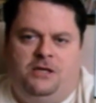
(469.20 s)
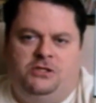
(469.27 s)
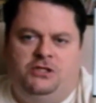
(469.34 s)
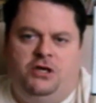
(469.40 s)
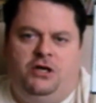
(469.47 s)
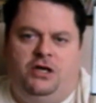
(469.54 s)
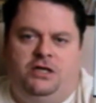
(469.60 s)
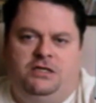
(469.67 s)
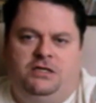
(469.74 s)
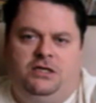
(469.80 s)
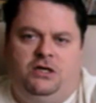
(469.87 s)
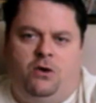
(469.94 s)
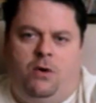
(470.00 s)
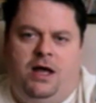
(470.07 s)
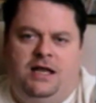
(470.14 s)
so you could
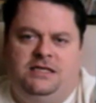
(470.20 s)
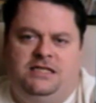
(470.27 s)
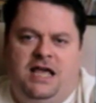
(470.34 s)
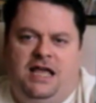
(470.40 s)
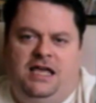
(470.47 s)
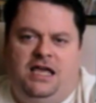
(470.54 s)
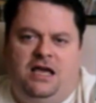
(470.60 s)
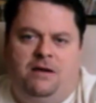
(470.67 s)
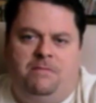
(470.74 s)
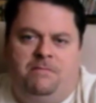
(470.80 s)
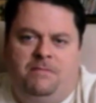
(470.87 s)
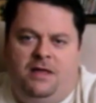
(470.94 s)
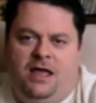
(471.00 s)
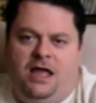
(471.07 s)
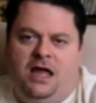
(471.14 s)
go ahead and take
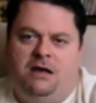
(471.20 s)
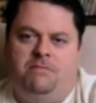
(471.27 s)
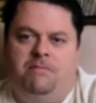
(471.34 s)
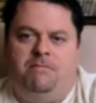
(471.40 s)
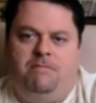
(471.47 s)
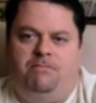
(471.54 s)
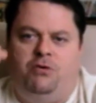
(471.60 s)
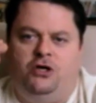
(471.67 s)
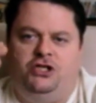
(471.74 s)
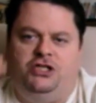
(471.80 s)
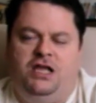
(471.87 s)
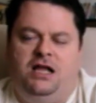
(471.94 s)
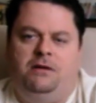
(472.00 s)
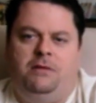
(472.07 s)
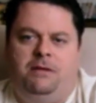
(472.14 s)
him and push
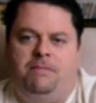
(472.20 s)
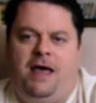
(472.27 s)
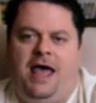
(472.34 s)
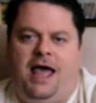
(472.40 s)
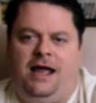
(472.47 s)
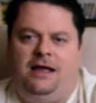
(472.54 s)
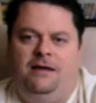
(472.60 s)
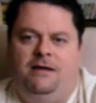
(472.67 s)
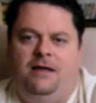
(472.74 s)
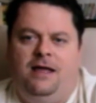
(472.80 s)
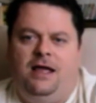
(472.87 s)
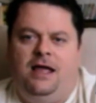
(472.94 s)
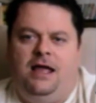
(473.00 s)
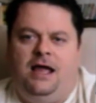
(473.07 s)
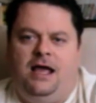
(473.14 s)
the enemy back,
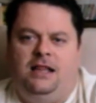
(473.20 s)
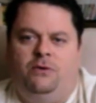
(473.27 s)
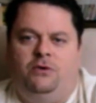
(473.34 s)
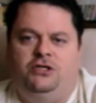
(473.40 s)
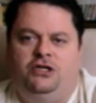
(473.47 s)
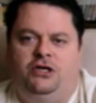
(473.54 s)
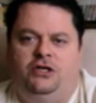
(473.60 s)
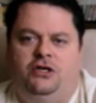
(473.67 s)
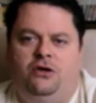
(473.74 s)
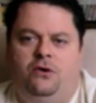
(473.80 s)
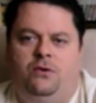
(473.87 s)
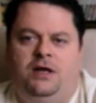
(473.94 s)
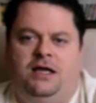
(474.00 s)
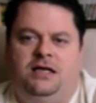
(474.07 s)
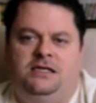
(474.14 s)
and then what you could
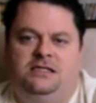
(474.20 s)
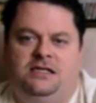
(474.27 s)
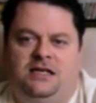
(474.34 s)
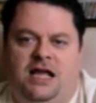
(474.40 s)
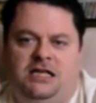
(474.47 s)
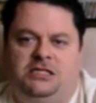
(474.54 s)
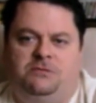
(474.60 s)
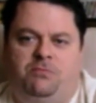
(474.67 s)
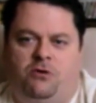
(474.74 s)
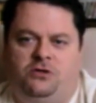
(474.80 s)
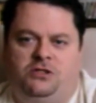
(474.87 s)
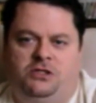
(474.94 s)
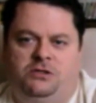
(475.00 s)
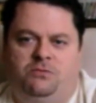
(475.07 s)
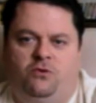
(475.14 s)
do is the next
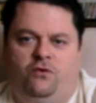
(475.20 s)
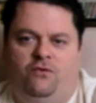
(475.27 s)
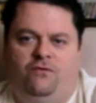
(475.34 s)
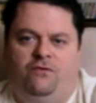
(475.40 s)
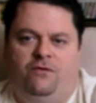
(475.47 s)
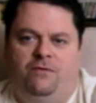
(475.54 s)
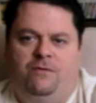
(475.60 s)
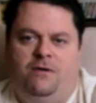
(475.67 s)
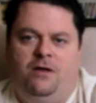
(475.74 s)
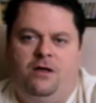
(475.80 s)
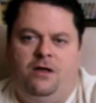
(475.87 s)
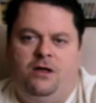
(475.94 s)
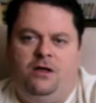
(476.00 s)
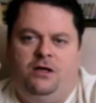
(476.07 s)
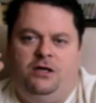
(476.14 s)
person's move,
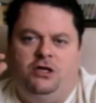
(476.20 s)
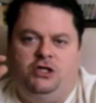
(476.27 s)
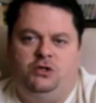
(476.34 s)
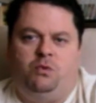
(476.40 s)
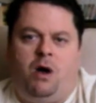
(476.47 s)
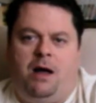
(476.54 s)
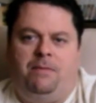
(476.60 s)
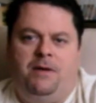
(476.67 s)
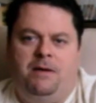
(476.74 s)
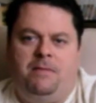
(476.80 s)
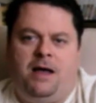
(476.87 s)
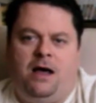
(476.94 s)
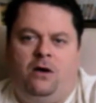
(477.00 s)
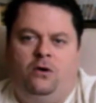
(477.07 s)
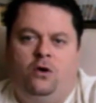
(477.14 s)
you swap
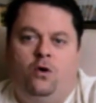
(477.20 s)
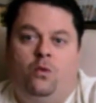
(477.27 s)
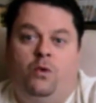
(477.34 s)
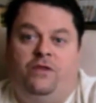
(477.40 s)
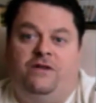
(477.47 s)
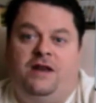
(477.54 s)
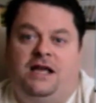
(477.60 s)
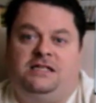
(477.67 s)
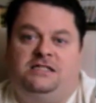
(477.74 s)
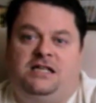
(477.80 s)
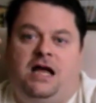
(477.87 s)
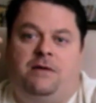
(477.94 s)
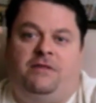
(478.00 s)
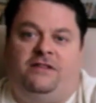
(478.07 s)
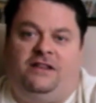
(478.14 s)
him out with the next
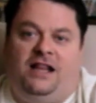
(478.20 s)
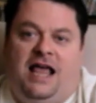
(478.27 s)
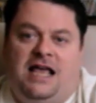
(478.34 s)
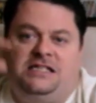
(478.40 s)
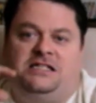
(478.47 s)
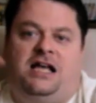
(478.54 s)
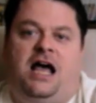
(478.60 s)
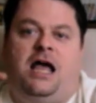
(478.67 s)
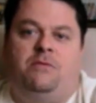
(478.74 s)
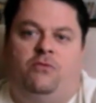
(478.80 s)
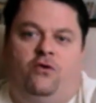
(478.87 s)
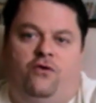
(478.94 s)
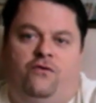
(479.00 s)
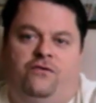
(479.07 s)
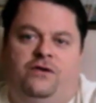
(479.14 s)
time that the last guy
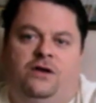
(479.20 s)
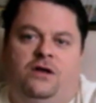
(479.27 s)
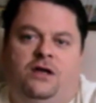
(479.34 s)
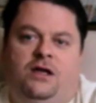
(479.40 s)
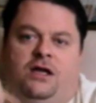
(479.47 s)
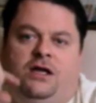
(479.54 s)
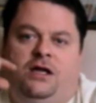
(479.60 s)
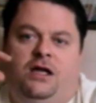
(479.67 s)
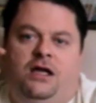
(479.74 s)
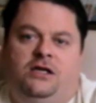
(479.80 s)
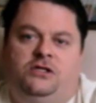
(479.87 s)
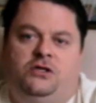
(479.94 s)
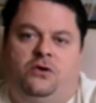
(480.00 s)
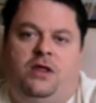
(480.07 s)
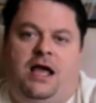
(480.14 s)
moved,
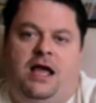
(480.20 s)
so